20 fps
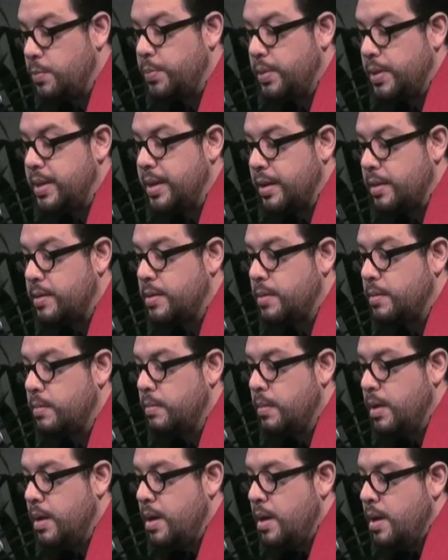to predict,
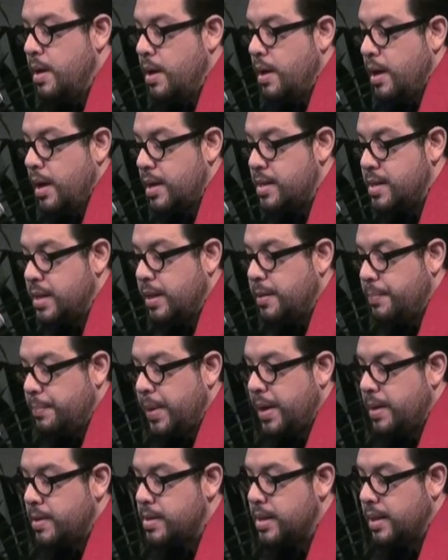as it
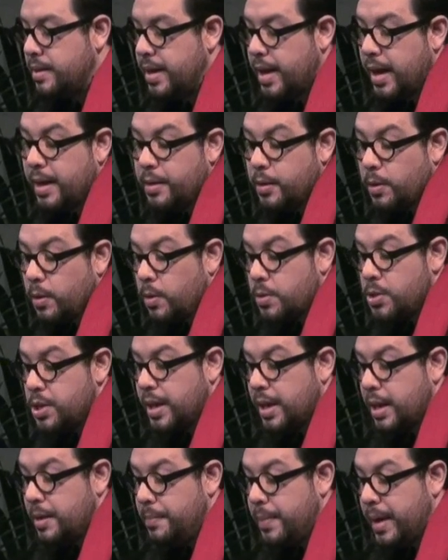appears that the
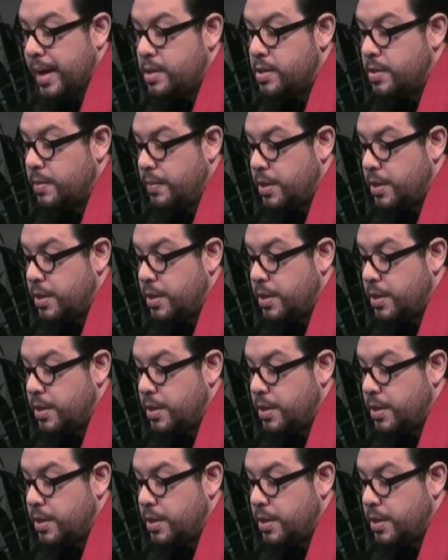ideological base